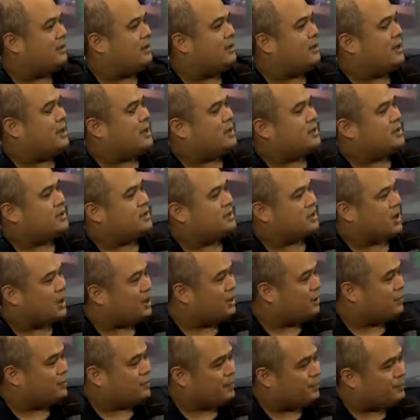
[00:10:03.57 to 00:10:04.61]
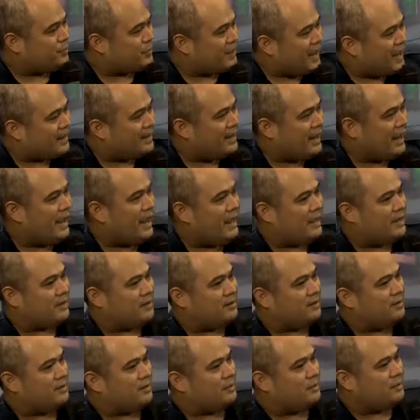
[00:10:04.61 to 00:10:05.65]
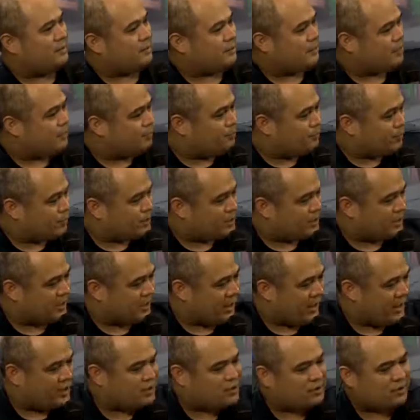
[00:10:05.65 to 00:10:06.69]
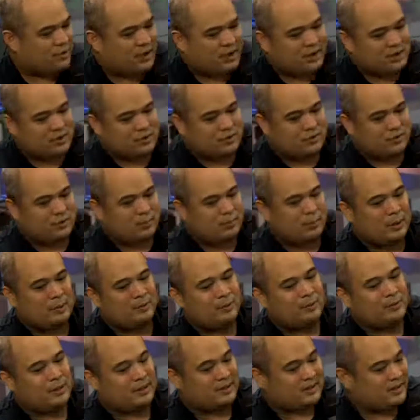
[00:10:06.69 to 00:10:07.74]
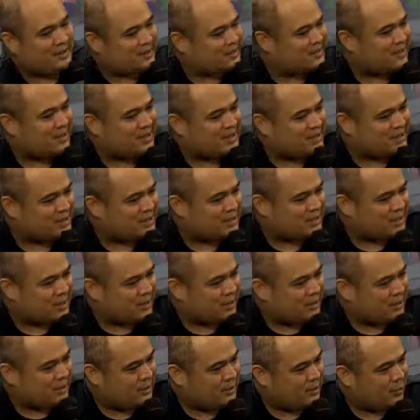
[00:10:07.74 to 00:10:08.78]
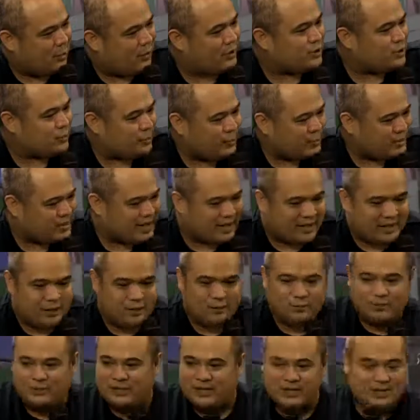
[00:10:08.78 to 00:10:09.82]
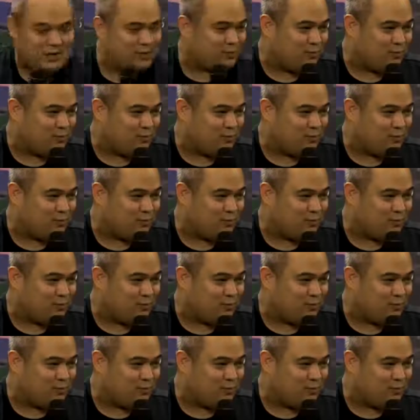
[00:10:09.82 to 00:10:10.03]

yeah, starting from that end, then pushing education to the people that this is going to protect you, this